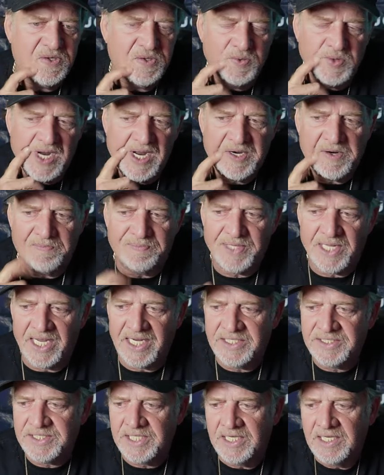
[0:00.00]
rent a
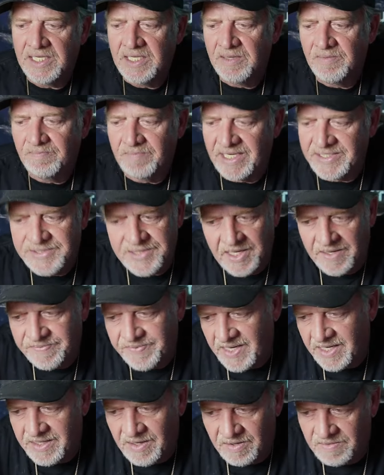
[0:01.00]
place myself.
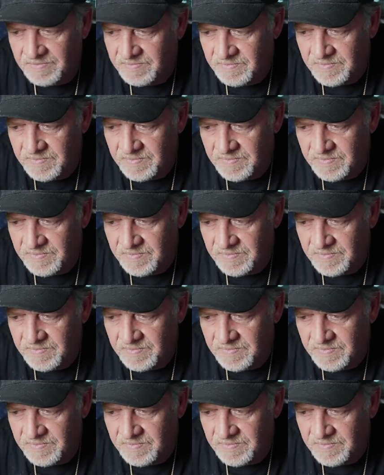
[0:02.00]
I don't.